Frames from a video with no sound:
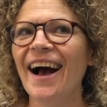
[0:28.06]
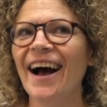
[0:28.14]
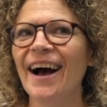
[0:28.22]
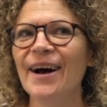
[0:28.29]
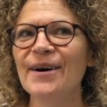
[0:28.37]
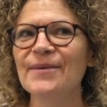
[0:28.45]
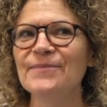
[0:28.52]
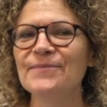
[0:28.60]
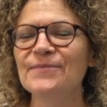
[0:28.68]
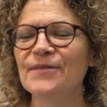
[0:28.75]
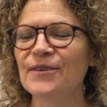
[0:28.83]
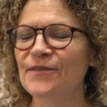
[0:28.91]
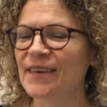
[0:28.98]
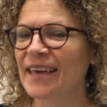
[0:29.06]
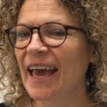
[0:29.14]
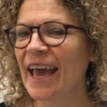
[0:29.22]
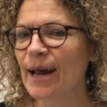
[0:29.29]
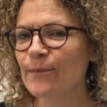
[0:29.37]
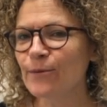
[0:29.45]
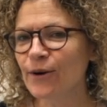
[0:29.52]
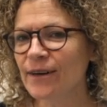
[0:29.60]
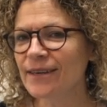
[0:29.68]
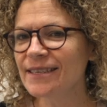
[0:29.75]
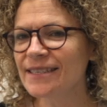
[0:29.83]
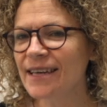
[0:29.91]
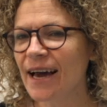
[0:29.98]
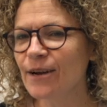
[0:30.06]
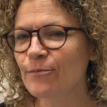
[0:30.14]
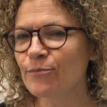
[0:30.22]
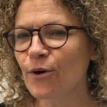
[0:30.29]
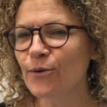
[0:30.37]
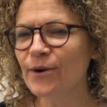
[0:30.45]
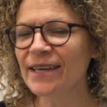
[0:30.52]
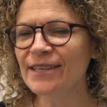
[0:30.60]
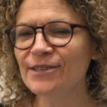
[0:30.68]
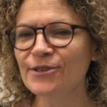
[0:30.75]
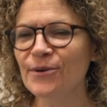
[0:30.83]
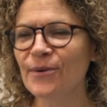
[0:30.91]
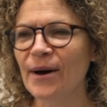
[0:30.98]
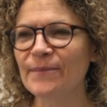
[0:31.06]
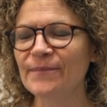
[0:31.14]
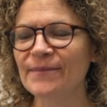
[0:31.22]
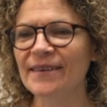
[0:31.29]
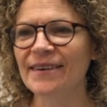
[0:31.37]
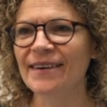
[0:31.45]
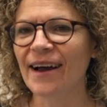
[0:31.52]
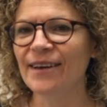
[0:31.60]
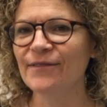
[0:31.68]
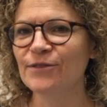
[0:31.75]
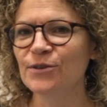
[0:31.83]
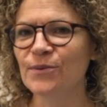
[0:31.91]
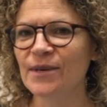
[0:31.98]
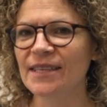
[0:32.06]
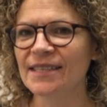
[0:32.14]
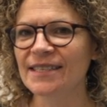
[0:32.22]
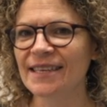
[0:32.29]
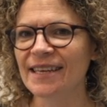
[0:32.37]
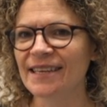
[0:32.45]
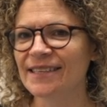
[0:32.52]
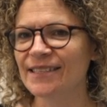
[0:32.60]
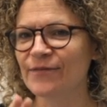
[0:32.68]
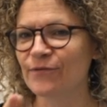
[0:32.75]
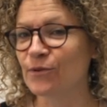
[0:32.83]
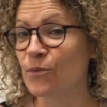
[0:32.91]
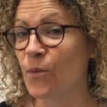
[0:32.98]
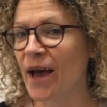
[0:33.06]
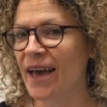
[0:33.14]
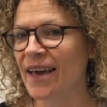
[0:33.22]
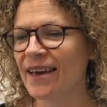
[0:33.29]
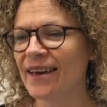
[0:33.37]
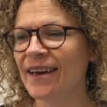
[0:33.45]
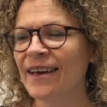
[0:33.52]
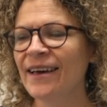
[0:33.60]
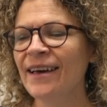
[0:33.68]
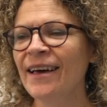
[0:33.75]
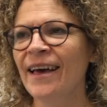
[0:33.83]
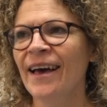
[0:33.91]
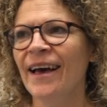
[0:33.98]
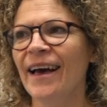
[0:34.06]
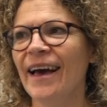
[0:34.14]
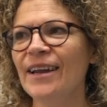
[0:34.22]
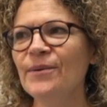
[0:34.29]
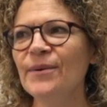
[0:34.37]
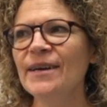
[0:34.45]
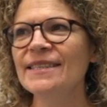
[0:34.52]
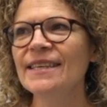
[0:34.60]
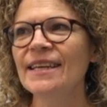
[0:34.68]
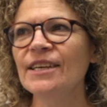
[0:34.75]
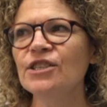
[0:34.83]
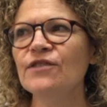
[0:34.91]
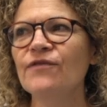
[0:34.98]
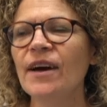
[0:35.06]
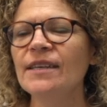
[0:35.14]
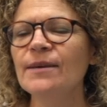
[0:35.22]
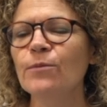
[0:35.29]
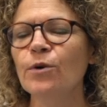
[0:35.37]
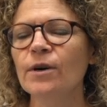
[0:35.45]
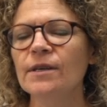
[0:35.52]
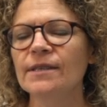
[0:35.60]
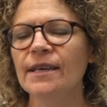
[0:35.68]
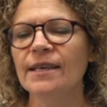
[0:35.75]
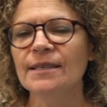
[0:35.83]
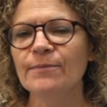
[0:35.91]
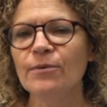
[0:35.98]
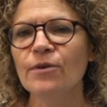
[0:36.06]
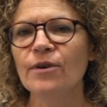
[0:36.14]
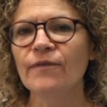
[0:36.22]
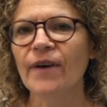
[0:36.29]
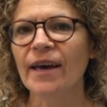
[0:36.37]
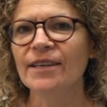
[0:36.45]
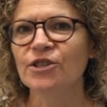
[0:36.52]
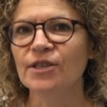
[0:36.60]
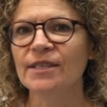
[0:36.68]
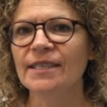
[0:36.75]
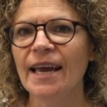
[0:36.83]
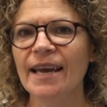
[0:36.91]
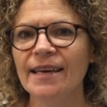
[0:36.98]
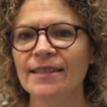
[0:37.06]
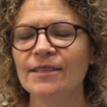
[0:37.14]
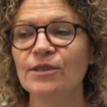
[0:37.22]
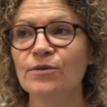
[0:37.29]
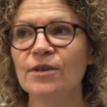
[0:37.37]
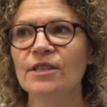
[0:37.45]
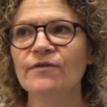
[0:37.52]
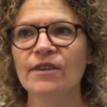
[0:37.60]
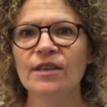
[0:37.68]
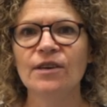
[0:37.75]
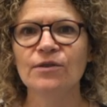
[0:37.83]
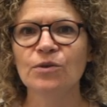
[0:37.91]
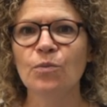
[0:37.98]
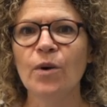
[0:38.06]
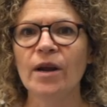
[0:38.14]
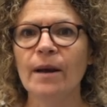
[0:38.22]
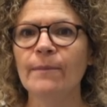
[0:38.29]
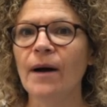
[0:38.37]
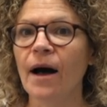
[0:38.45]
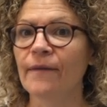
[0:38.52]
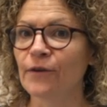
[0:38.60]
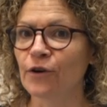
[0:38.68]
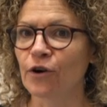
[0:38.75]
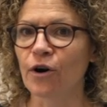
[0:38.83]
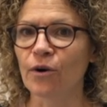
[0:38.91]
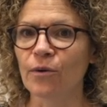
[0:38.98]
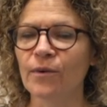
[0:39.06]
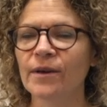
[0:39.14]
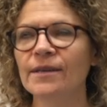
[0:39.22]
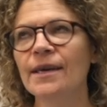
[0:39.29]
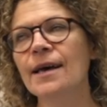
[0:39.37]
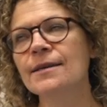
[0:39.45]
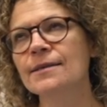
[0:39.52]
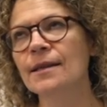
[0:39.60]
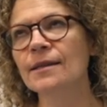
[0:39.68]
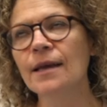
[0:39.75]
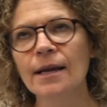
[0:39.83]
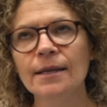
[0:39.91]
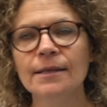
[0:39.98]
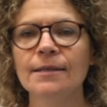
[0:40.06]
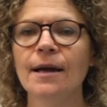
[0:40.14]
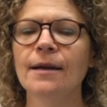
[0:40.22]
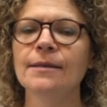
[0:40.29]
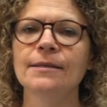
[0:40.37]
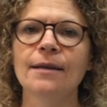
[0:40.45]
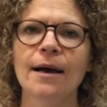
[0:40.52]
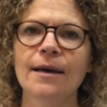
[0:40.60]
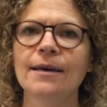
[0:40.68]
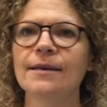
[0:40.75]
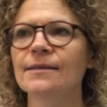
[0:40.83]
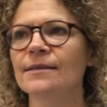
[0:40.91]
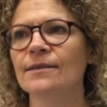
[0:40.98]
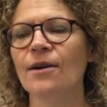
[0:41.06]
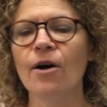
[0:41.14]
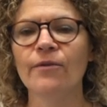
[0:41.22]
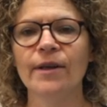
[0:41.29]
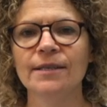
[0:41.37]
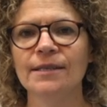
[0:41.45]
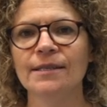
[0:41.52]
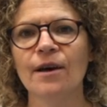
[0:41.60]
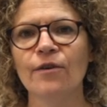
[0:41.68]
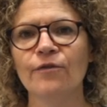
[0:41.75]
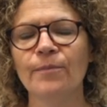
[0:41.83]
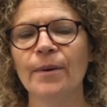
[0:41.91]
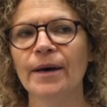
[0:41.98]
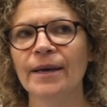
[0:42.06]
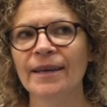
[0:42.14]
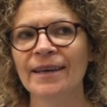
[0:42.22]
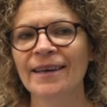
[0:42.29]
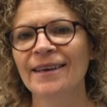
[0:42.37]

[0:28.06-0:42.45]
Um, the camera is kind of broken, so I'm kind of doing this in a different way anyways then i just find it more accessible if i just take do these videos when i'm on the go yes the lighting's not as nice and all that stuff but